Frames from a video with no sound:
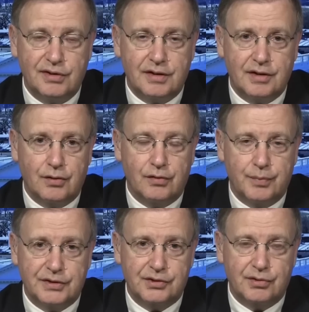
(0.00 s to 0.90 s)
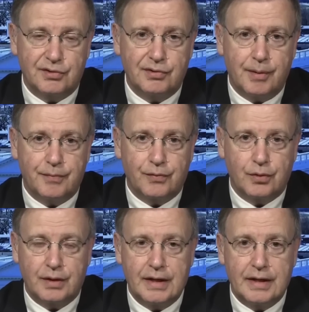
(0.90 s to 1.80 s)
here of Mister Trump
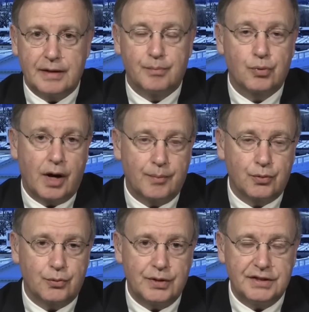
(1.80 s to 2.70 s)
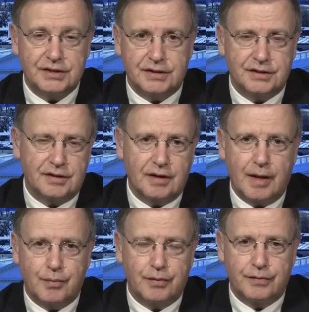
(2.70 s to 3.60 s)
for improper reasons, a
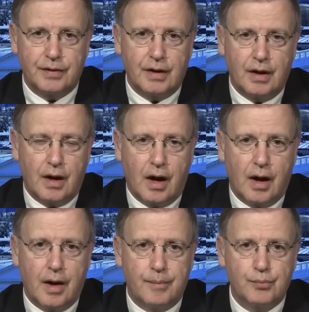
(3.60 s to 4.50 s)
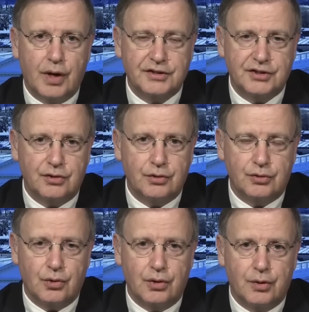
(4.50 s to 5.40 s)
type of uh,
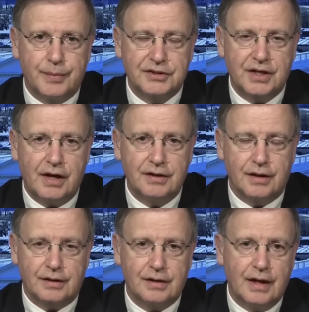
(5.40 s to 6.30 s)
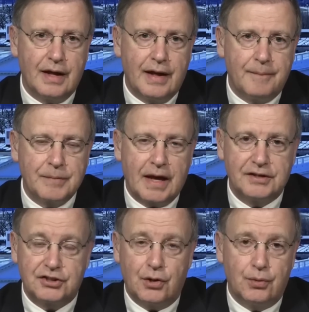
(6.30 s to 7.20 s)
prosecutorial misconduct. And
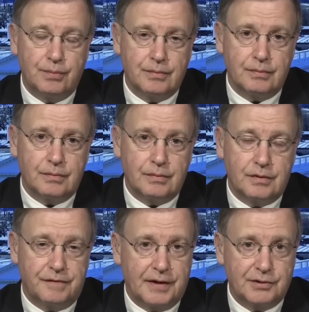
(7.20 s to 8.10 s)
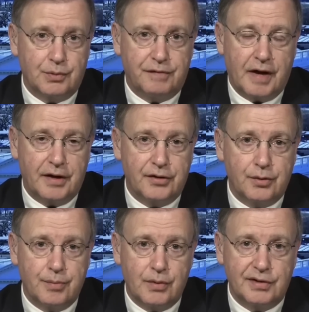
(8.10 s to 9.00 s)
so defense will file their
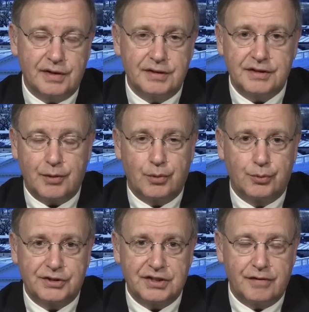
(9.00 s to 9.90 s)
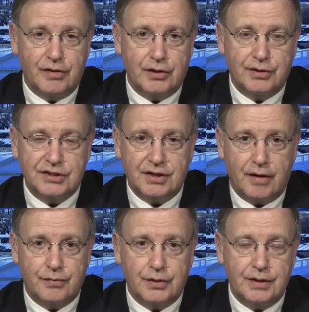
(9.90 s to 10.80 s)
motions. They will receive their
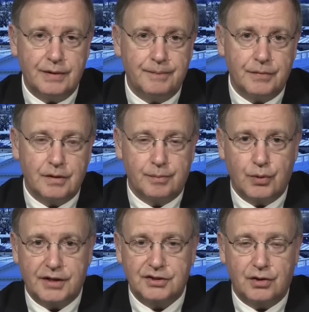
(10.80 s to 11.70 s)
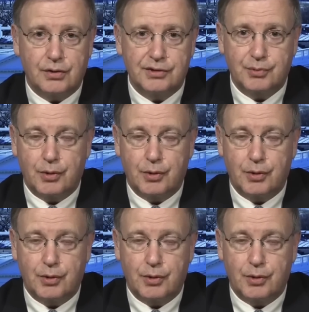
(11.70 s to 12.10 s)
discovery. The prosecutors will